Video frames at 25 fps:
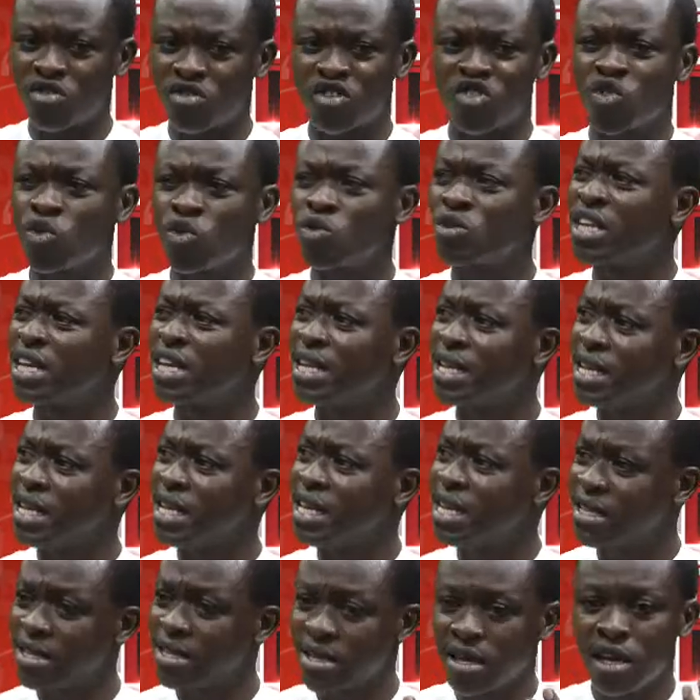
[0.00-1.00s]
So
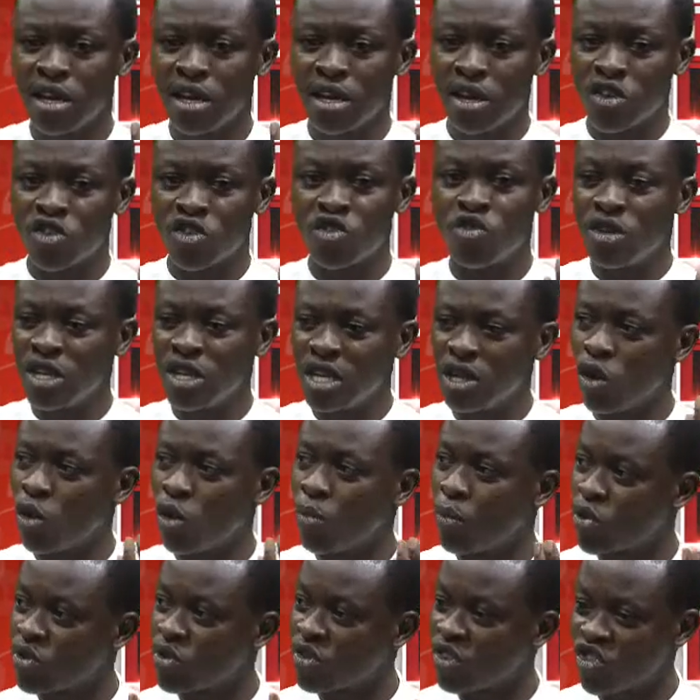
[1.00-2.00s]
you need
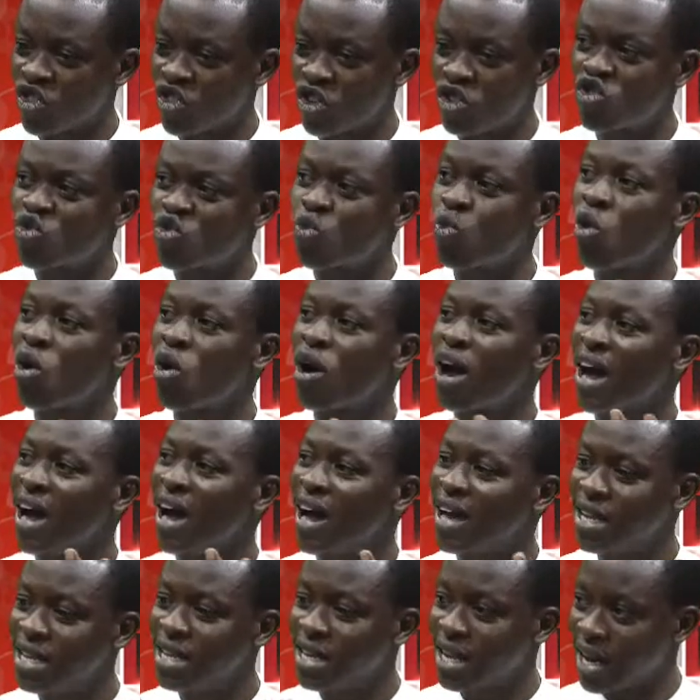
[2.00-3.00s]
opposition to work
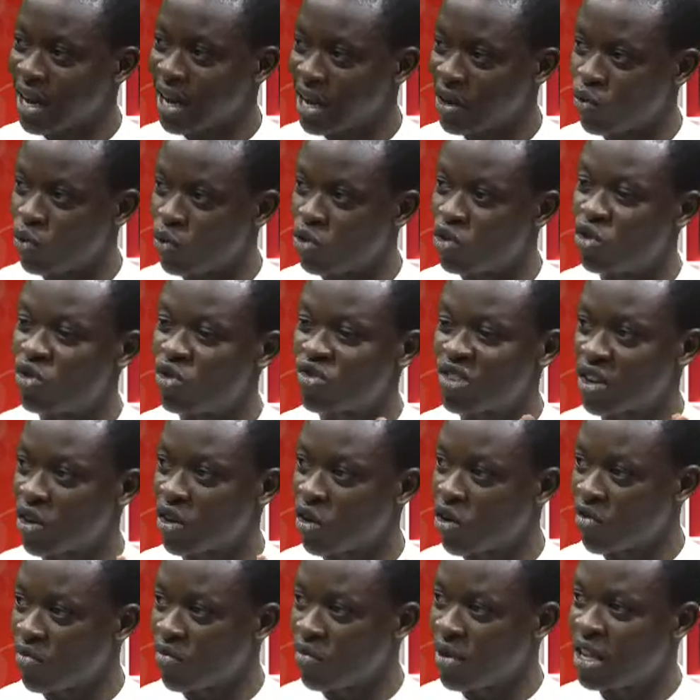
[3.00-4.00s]
hand in hand with those in
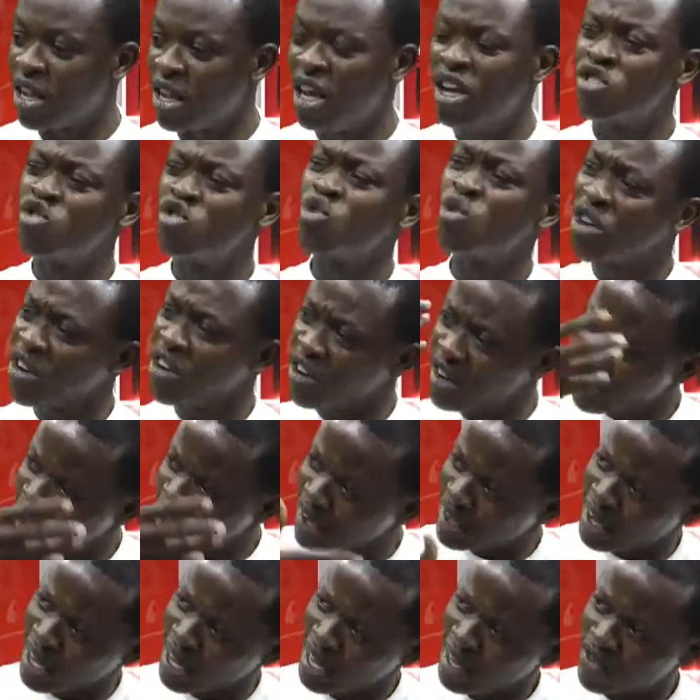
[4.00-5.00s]
government, to
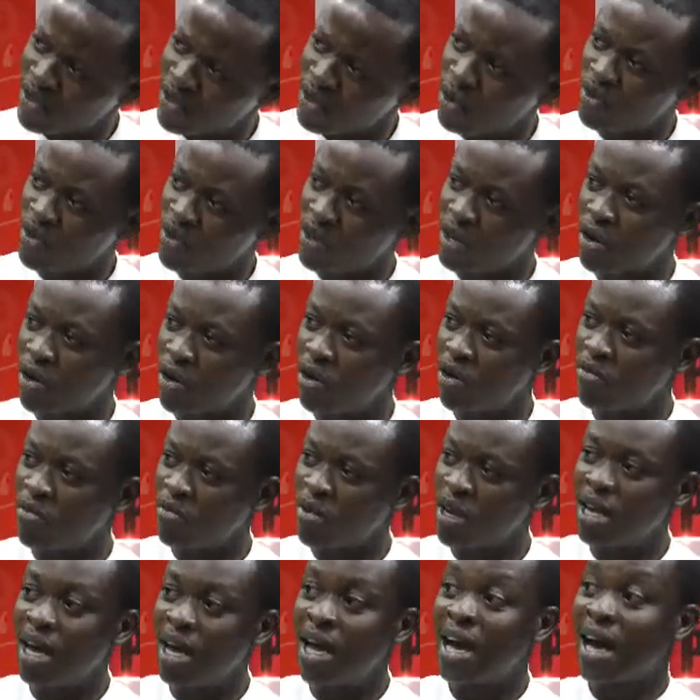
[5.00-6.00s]
criticize those in
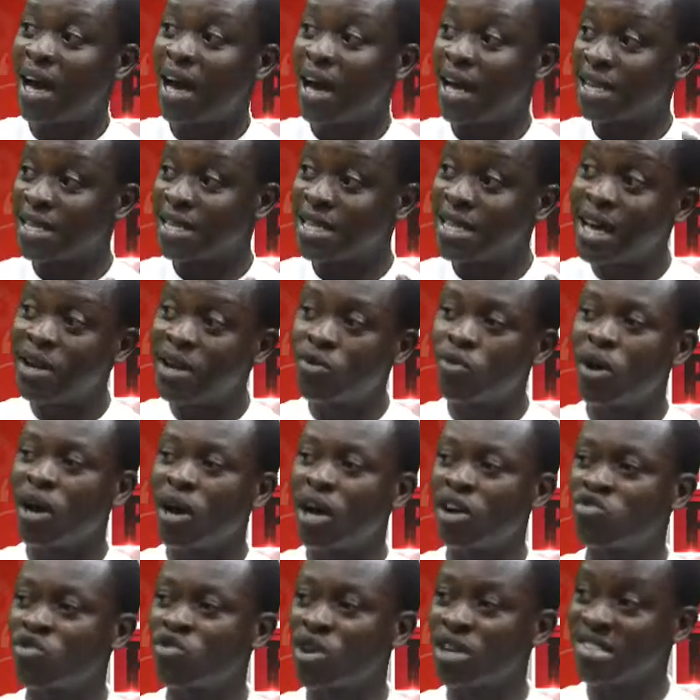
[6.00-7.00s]
government, and that will
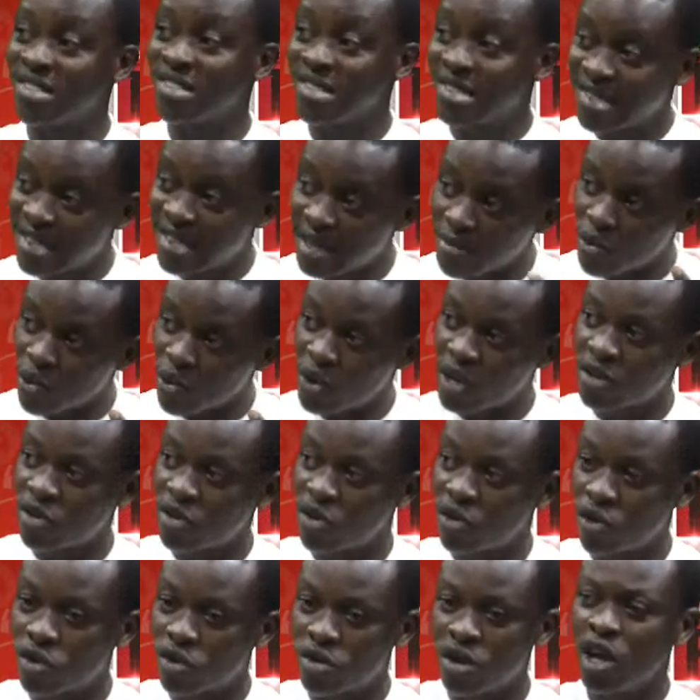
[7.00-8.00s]
actually stimulate
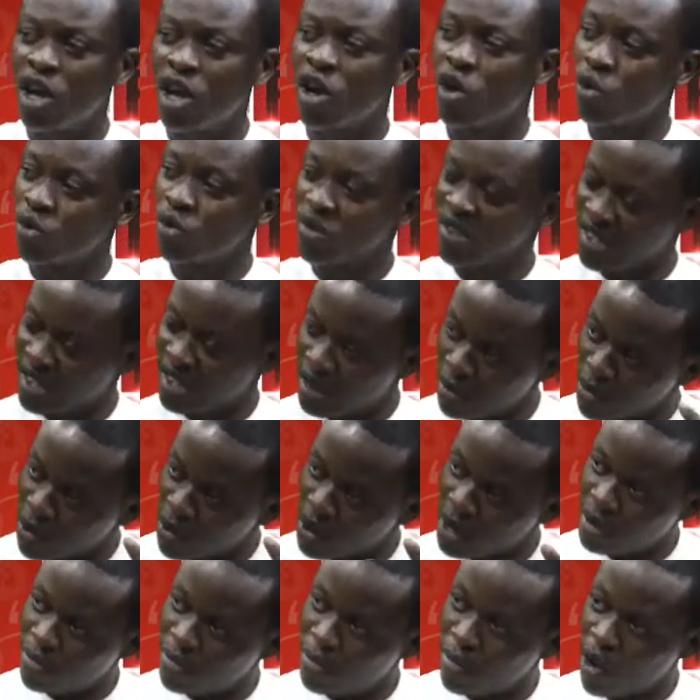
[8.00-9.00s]
growth, will
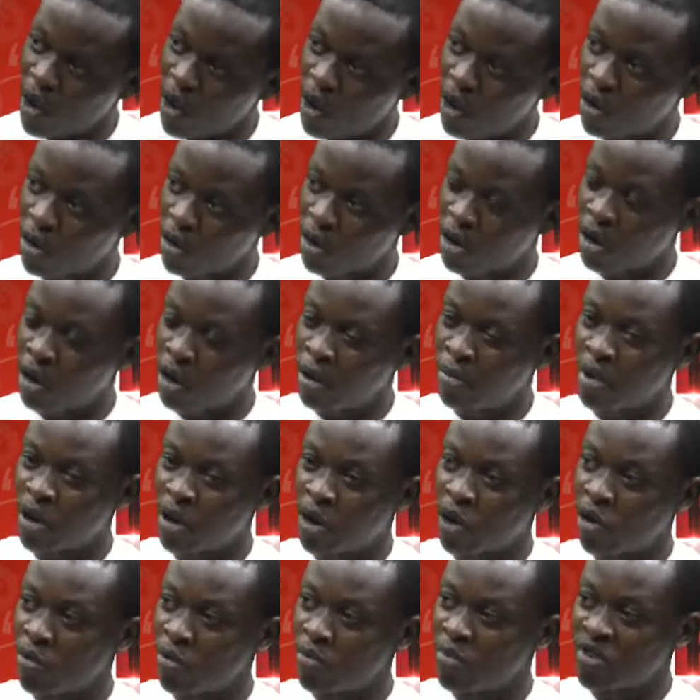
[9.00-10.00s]
stimulate more
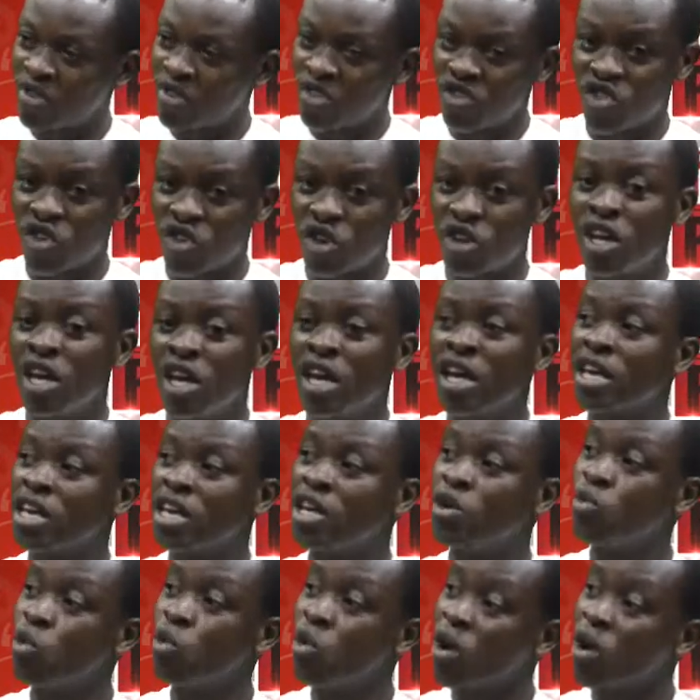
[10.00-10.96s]
competition. It will